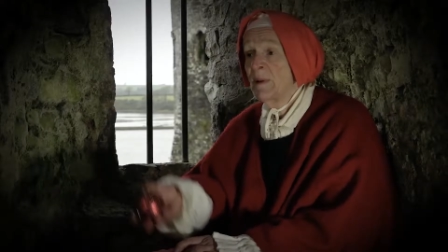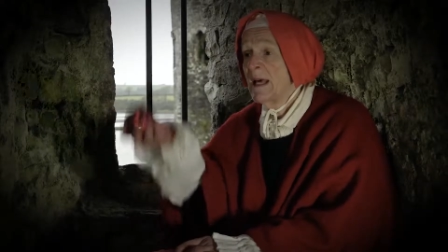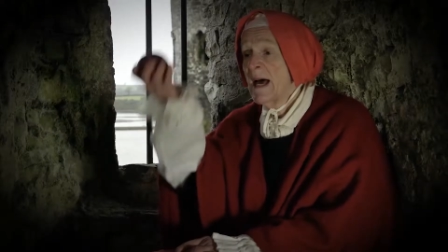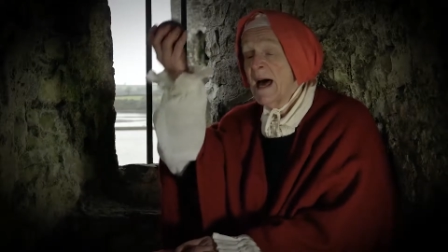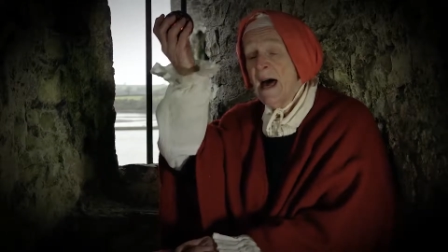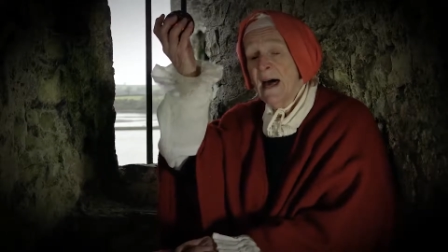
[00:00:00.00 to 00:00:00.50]
in
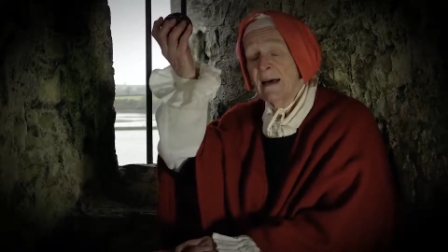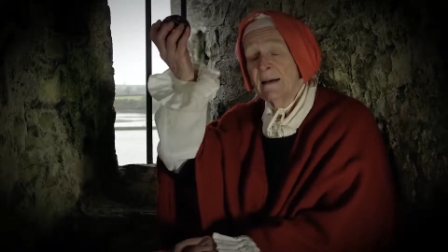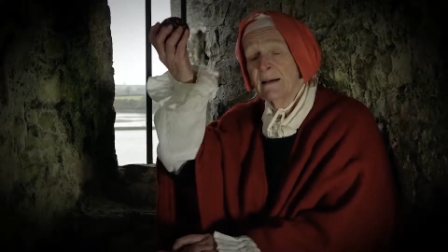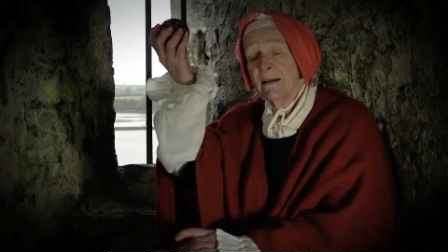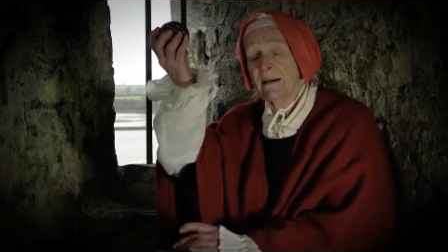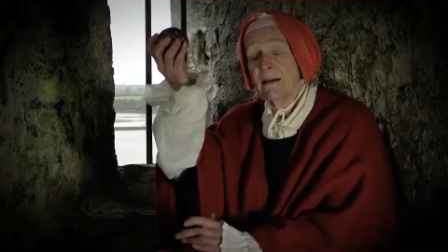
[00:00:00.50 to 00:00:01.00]
the air
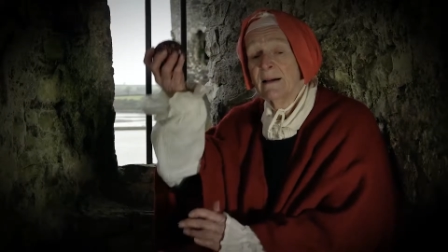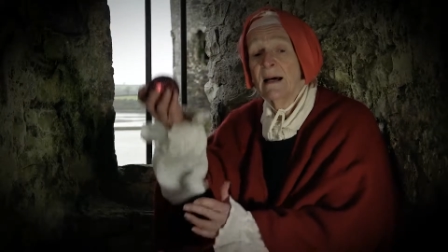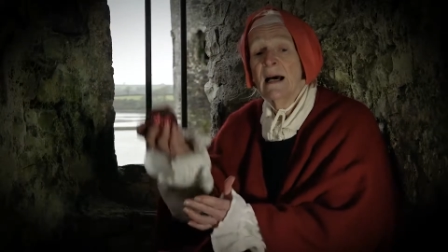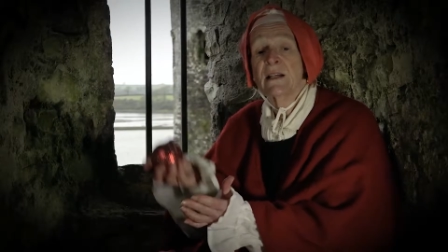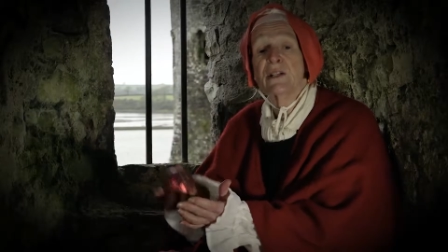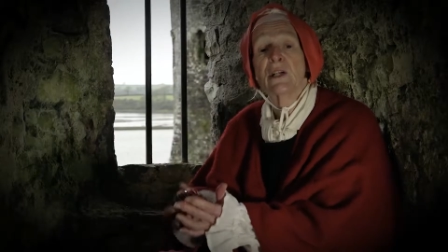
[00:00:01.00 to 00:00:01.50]

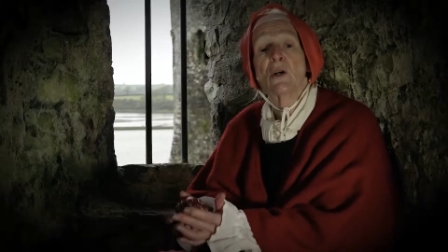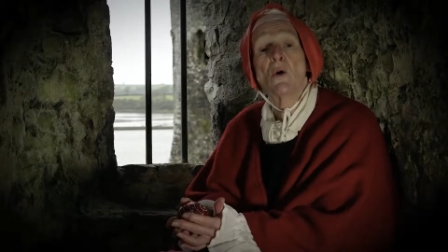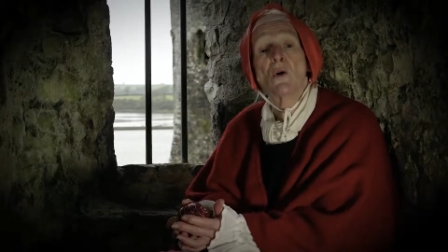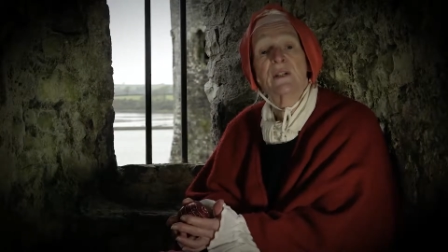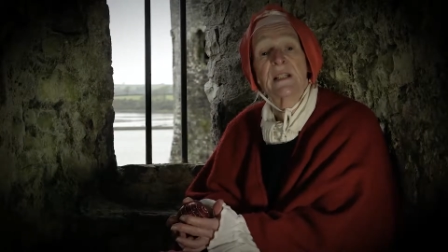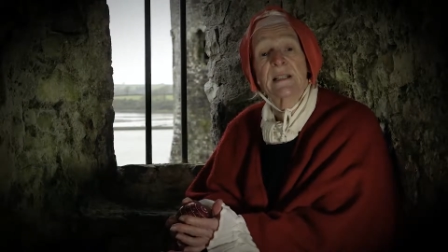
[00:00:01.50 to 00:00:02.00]
and she
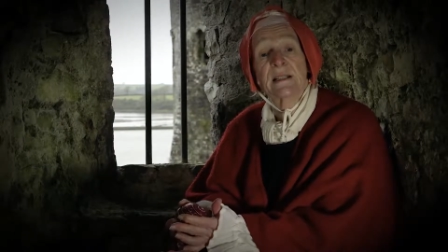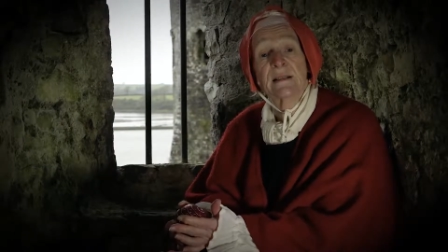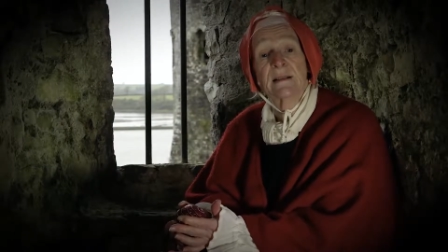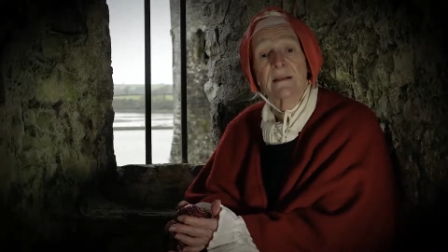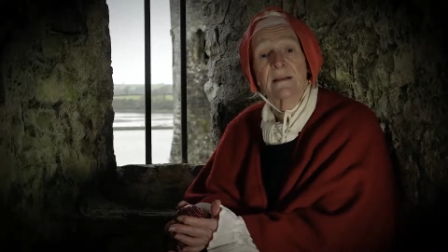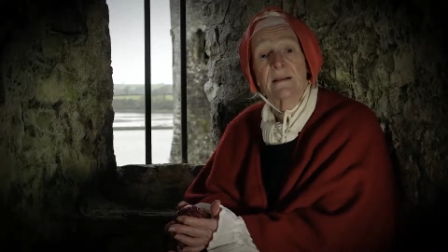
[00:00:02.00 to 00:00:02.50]
caught it
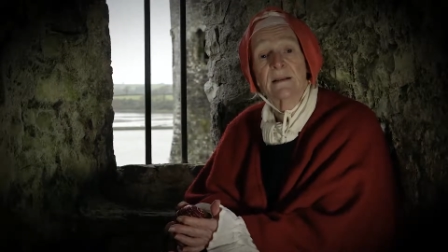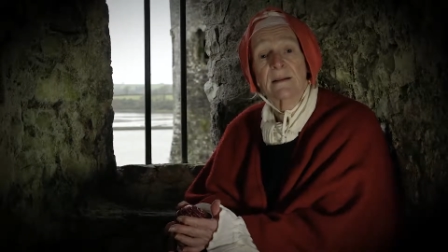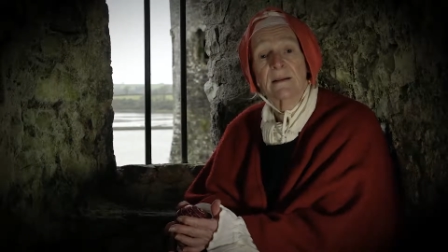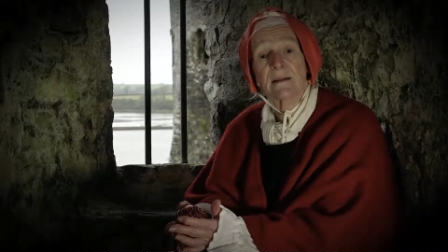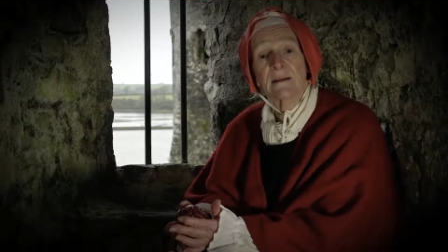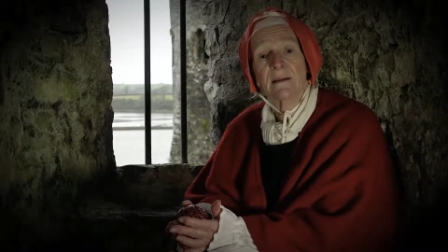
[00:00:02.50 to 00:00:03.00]

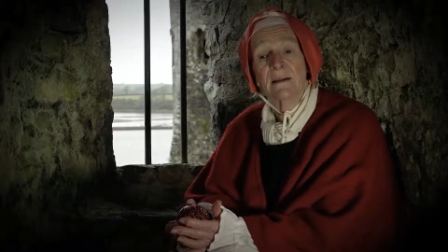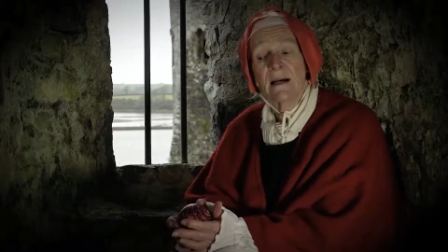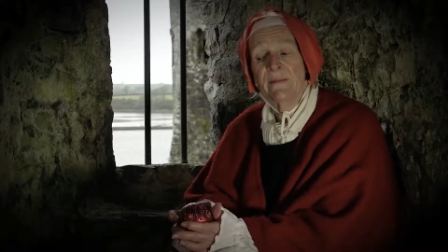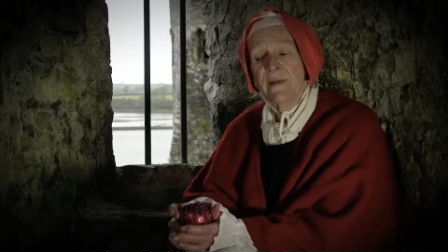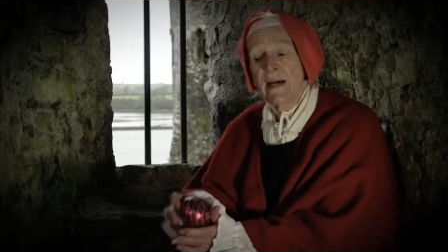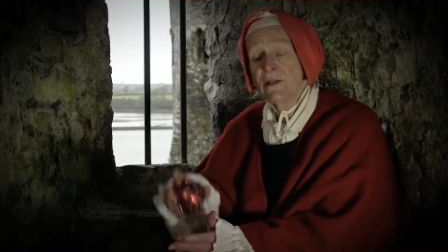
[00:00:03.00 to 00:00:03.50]

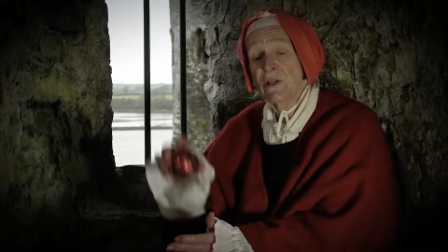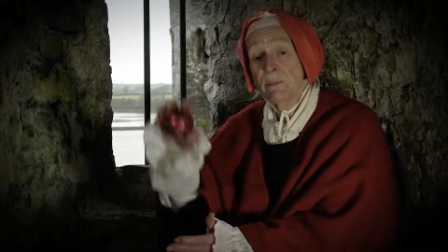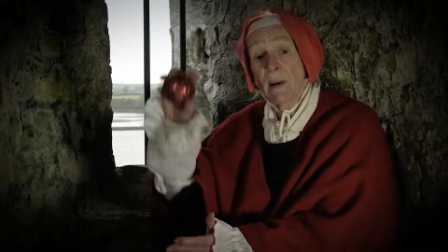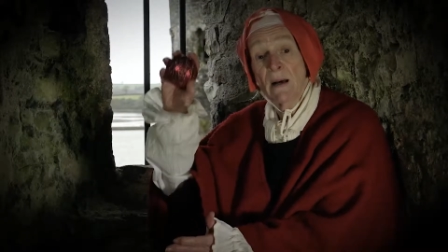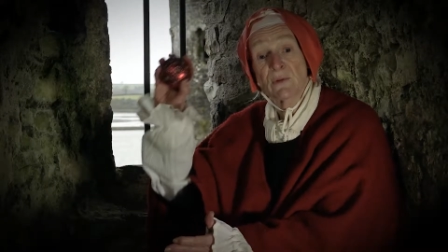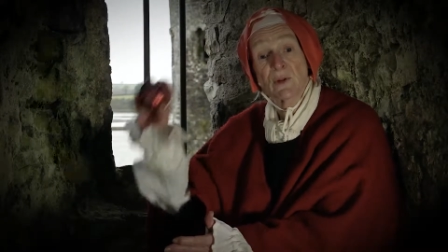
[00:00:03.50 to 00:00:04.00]
and then she
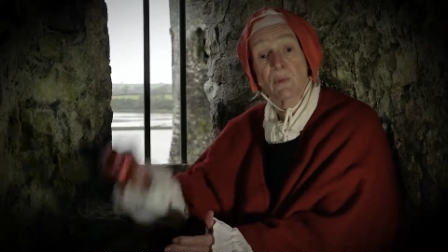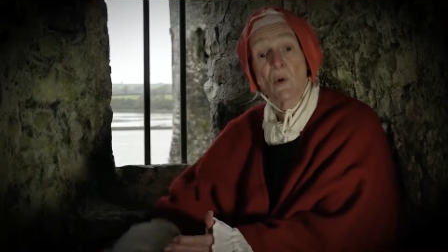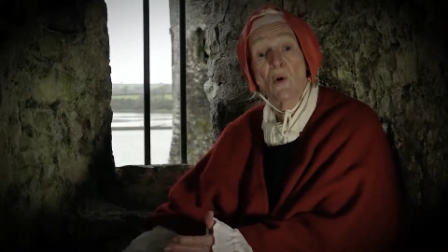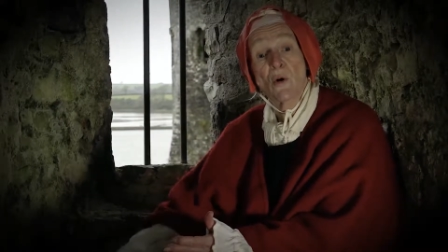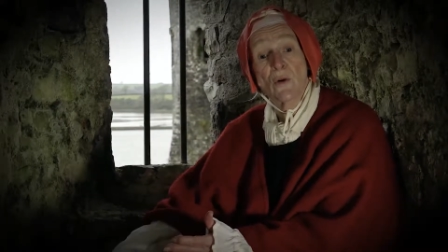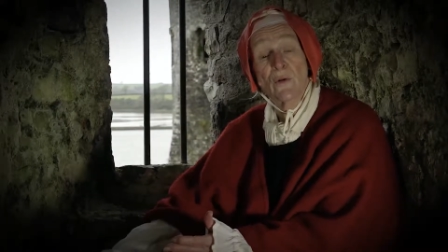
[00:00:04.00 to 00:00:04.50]
bounced the
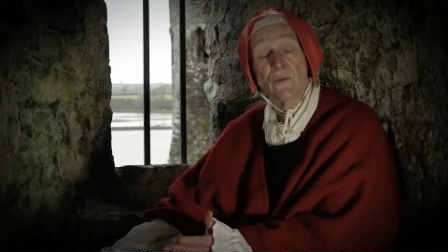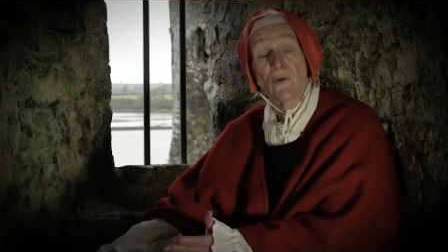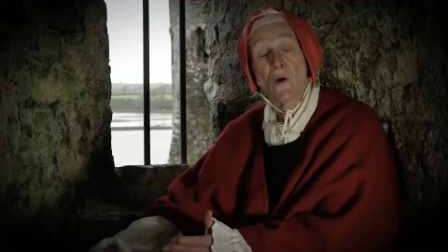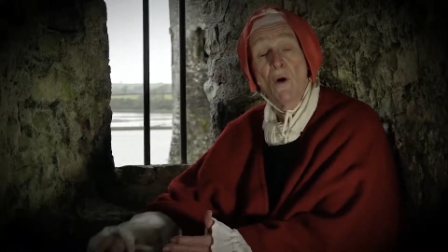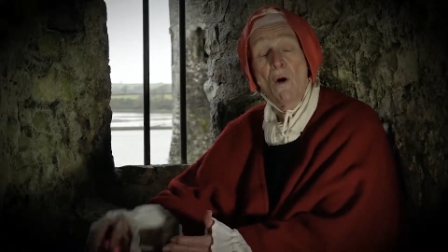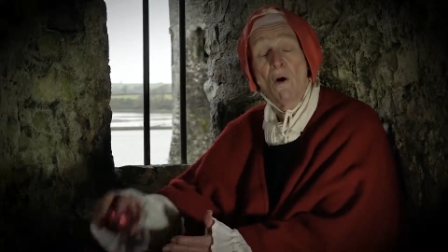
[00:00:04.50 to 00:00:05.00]
ball on the
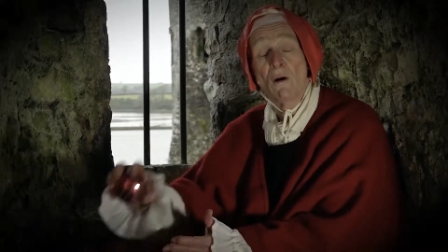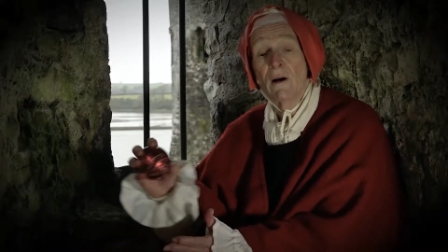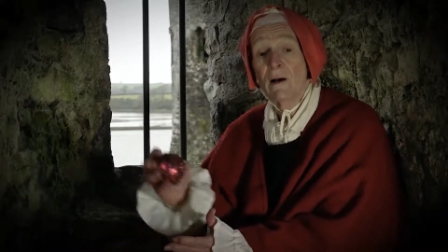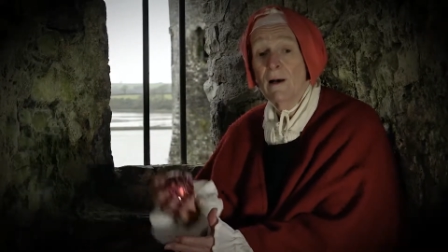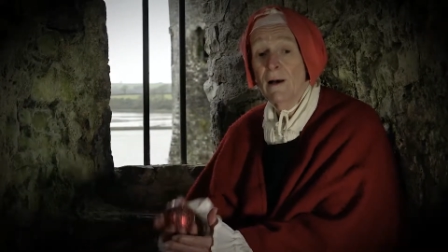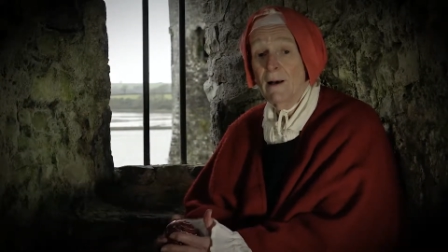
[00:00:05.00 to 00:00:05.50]
floor
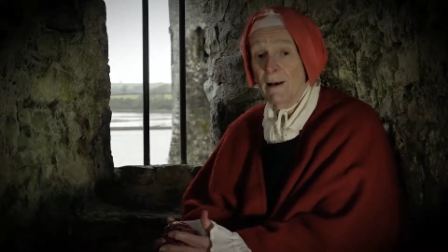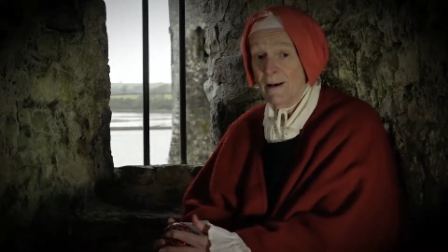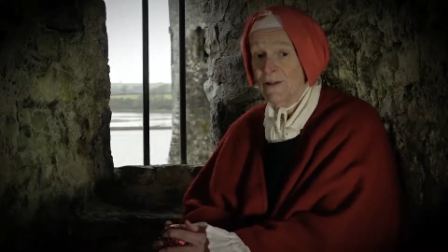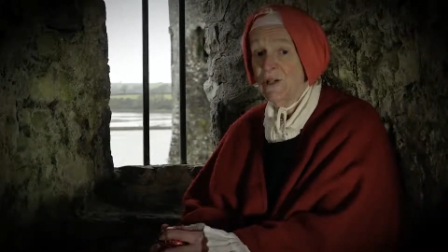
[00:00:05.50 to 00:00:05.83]
and